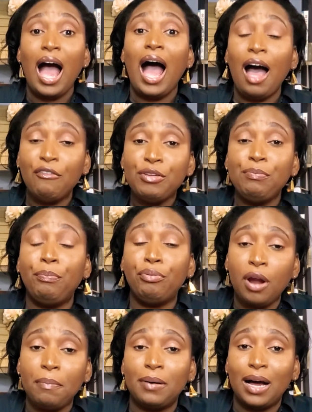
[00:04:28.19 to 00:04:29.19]
Having
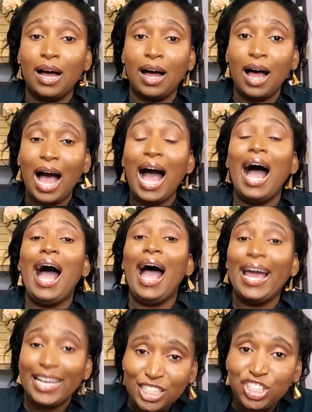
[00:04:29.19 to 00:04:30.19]
proper
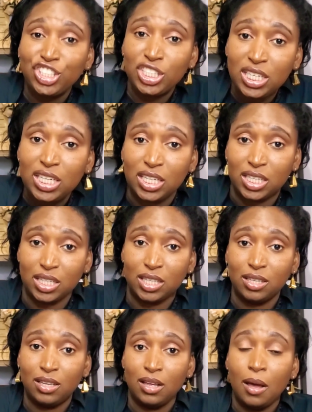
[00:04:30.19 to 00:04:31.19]
hygiene.